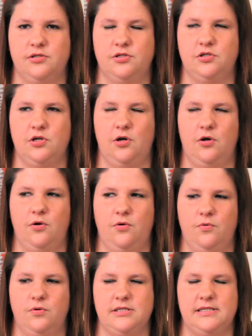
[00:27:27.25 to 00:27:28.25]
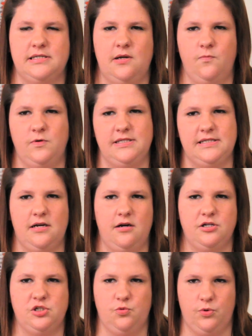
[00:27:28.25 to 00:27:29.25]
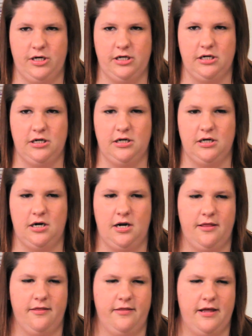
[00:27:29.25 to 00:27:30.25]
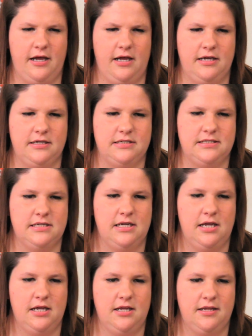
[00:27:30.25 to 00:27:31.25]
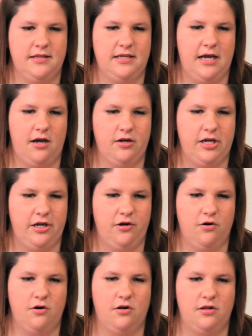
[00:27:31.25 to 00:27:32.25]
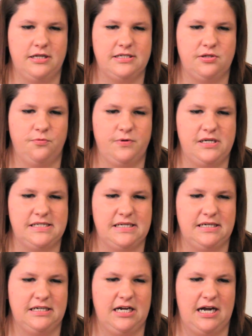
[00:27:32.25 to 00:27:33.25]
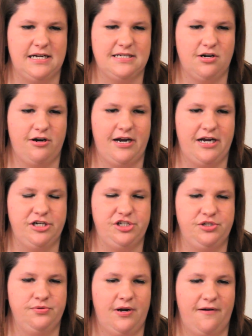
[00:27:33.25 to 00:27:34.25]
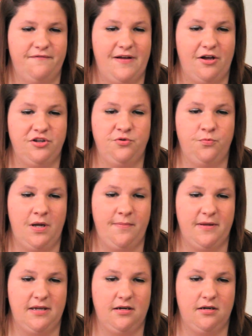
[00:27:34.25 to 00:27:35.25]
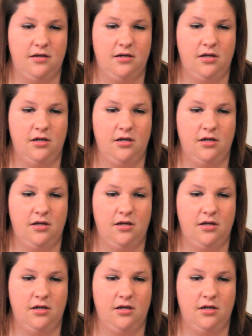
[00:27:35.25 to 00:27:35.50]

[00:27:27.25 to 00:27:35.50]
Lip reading: So someone said on Twitter that the Alkek Girl is the reason guys our age do not value women.